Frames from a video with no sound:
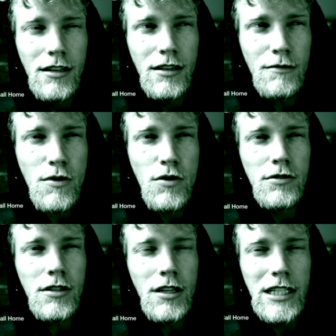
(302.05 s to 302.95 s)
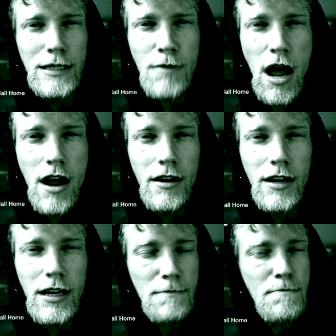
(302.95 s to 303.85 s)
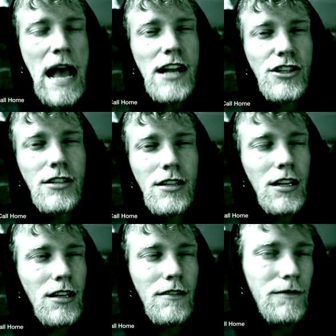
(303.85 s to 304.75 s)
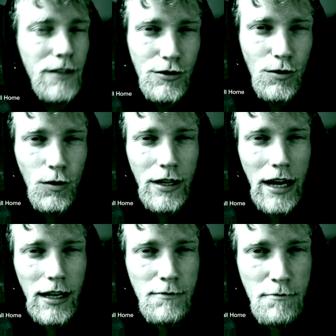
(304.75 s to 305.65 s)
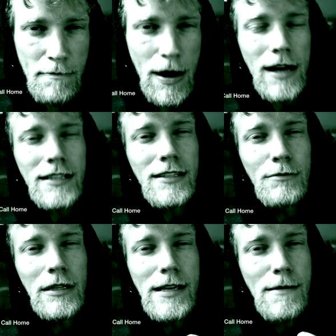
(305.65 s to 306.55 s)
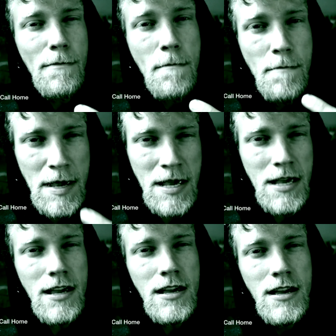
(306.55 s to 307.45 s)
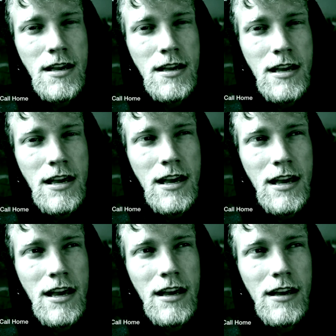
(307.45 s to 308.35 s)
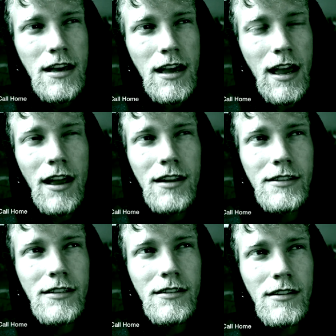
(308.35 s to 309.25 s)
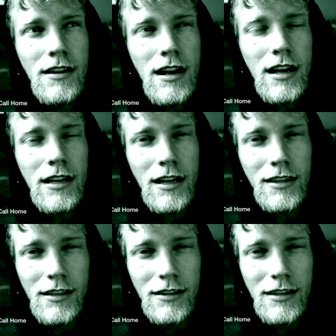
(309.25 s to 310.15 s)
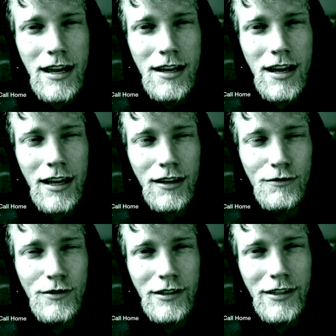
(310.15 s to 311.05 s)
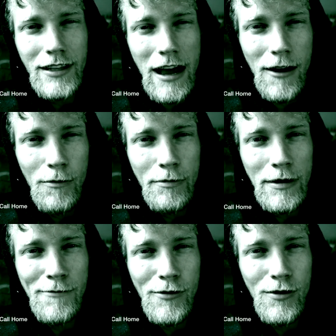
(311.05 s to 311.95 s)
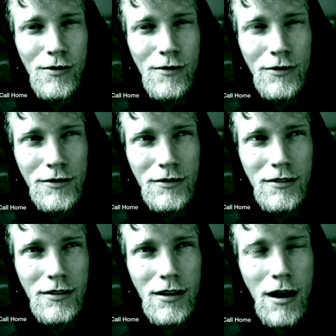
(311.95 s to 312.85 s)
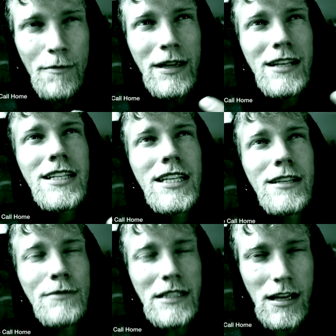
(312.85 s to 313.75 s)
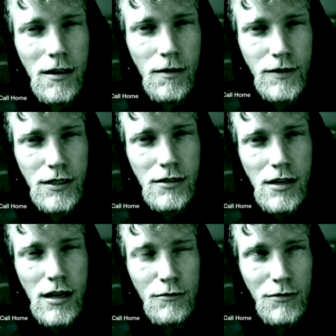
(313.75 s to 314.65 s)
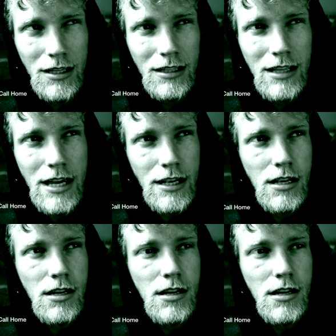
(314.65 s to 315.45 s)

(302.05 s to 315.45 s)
the most inspiring and passionate individual that I can possibly be. And I think that I can really help people come into themselves, meaning like